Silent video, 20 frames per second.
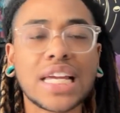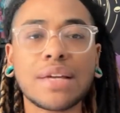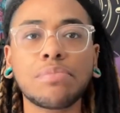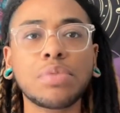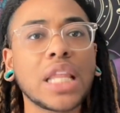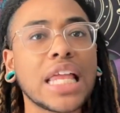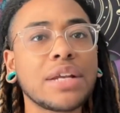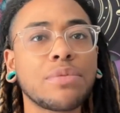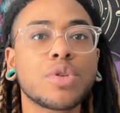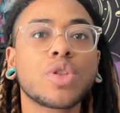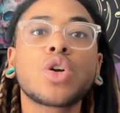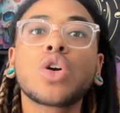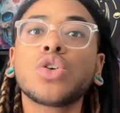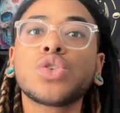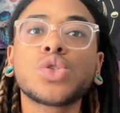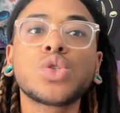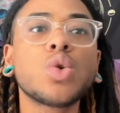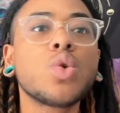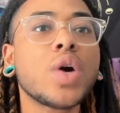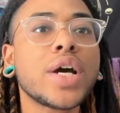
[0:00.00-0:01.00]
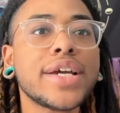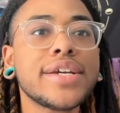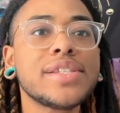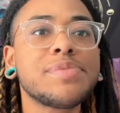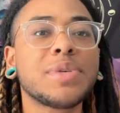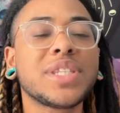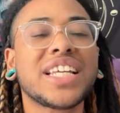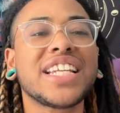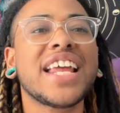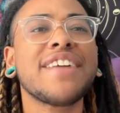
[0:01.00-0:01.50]
They played with girls'
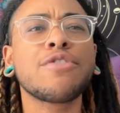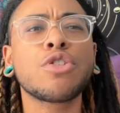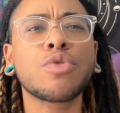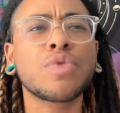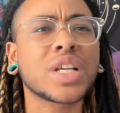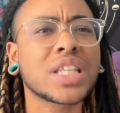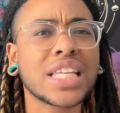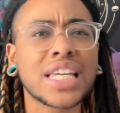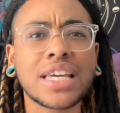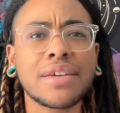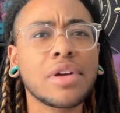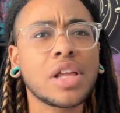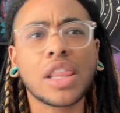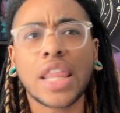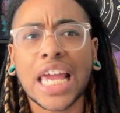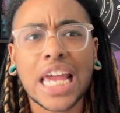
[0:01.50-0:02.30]
toys, but they never really